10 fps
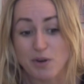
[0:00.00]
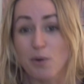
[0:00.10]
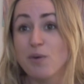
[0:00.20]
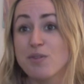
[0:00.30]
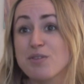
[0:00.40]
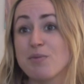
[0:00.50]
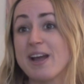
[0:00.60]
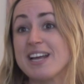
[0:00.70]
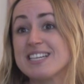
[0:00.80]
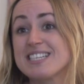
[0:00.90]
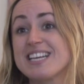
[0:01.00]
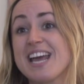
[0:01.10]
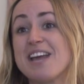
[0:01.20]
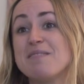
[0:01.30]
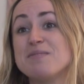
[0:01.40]
Cornthwaite
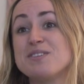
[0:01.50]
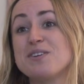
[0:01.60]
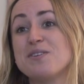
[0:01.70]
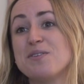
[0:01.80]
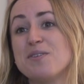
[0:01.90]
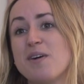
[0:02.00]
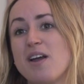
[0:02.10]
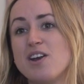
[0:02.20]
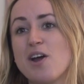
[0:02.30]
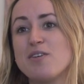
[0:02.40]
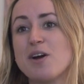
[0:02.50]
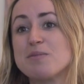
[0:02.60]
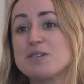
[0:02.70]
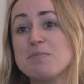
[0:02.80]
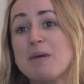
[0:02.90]
came to load up
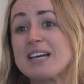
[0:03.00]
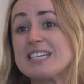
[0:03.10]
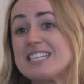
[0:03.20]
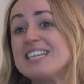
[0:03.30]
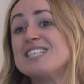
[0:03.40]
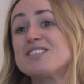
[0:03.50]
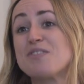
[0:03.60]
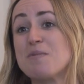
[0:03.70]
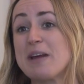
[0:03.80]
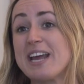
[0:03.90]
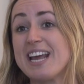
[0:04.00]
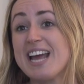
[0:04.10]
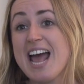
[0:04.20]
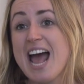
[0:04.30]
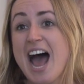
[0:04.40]
some magazines for me
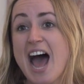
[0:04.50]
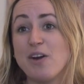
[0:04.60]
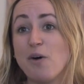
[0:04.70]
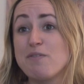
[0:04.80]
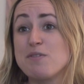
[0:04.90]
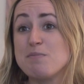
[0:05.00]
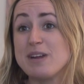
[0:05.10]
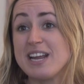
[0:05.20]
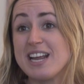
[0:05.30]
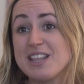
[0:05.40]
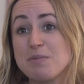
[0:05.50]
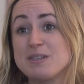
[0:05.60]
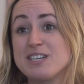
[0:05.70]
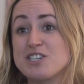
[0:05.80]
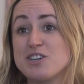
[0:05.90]
and offered me the
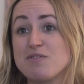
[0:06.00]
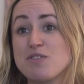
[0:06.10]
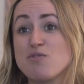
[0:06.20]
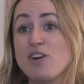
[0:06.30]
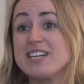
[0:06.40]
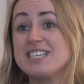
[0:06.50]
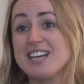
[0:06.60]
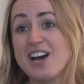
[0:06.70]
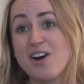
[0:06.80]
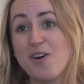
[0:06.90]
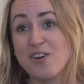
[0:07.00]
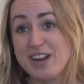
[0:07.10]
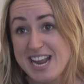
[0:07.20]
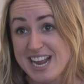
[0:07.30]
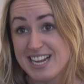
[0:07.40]
position of the writer on
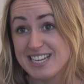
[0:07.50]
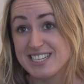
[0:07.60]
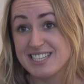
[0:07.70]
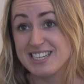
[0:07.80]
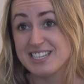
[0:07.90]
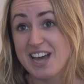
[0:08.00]
his